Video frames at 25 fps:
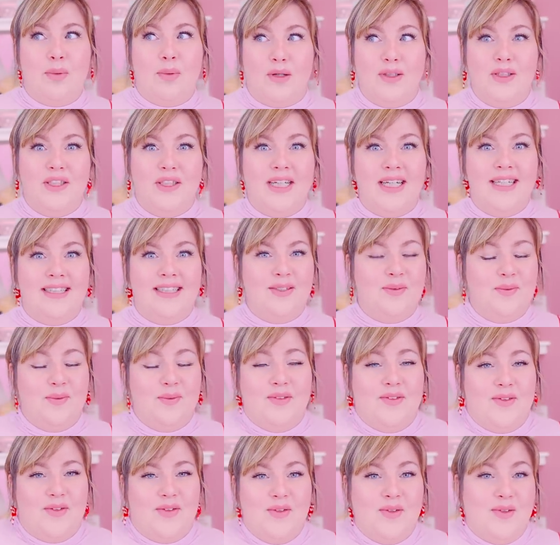project
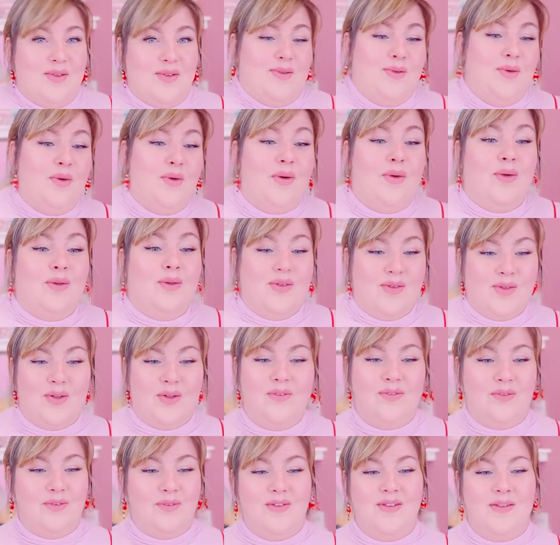was just so
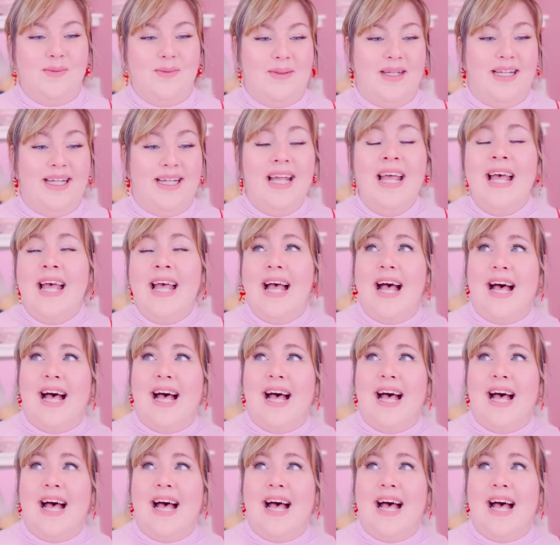fun to me.